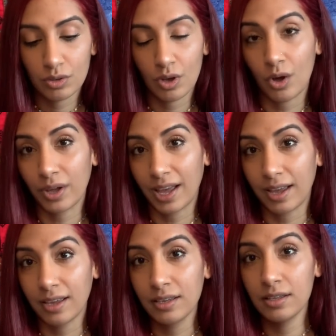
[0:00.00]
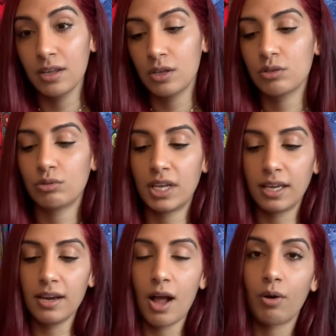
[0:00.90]
Okay, so take
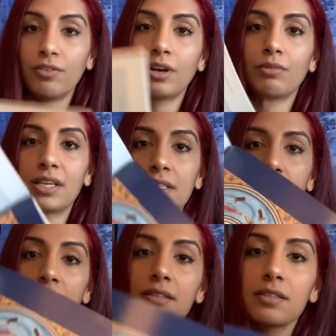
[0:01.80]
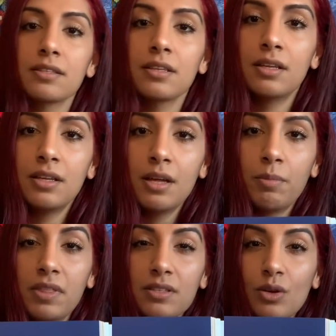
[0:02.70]
it however it resonates.
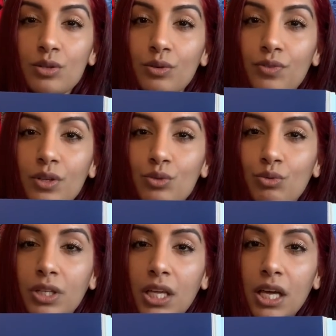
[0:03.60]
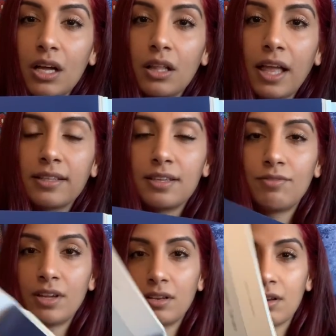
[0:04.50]
But this also feels really collective
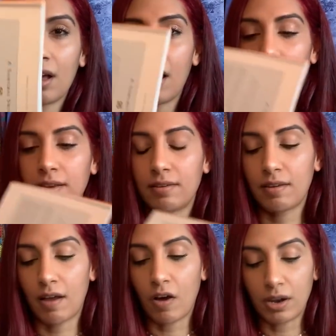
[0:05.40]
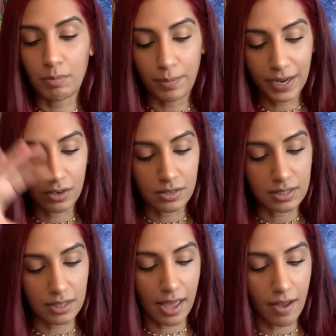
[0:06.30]
and on a bigger
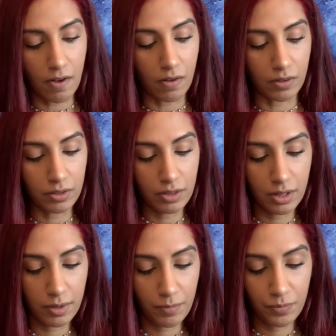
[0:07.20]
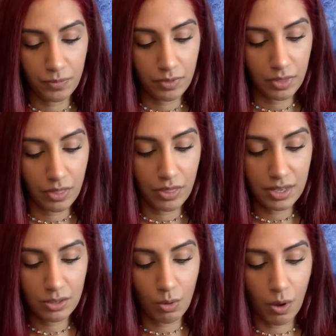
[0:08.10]
scale.
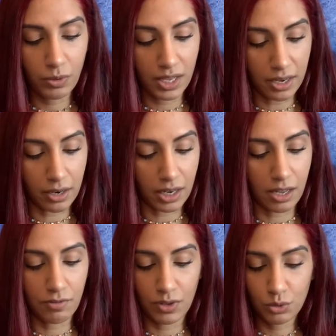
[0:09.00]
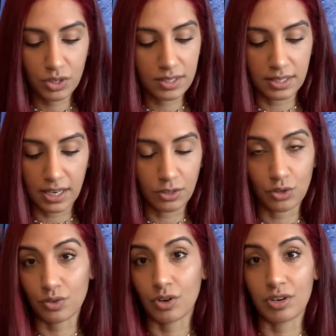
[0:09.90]
This quote here, confusions and
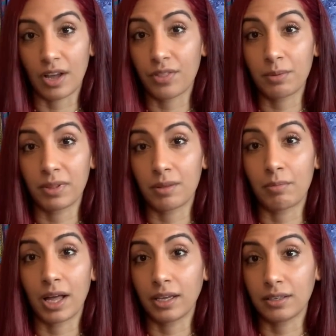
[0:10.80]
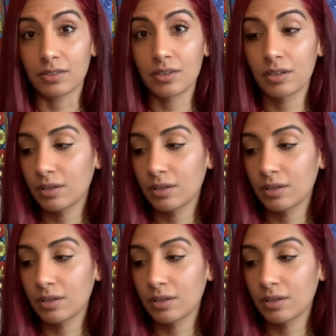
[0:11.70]
dangers are nothing but the mind.